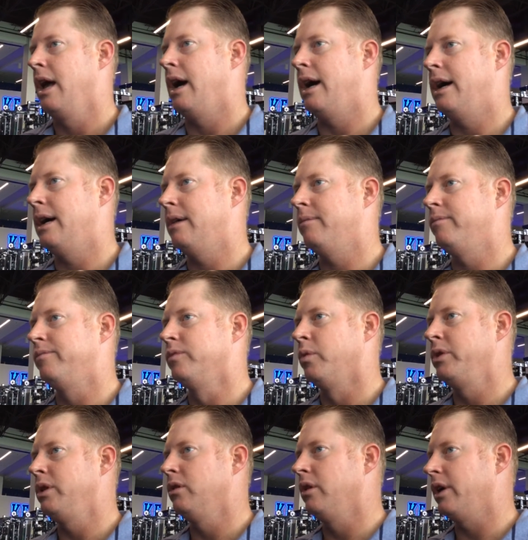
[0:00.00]
Um,
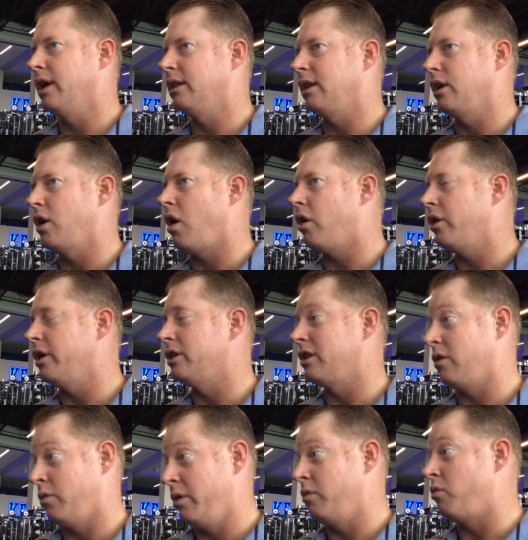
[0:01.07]
when you look at the yardage
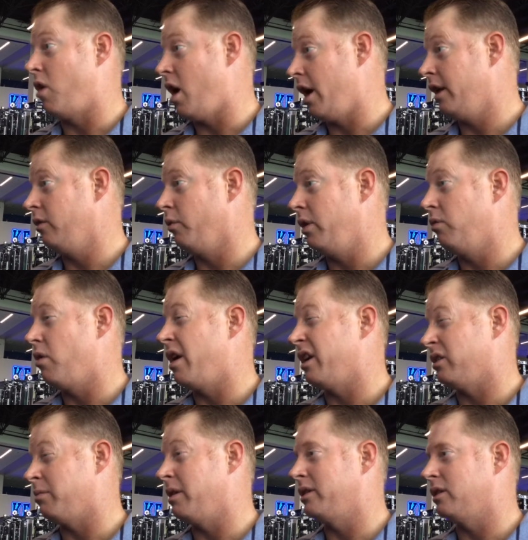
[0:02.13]
that we run, we run
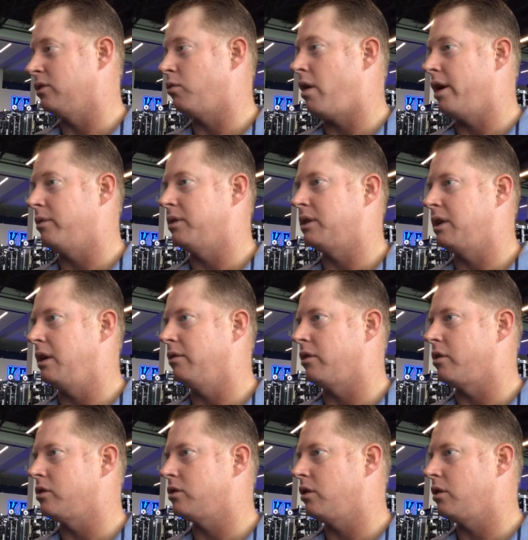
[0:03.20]
as much as wide receivers.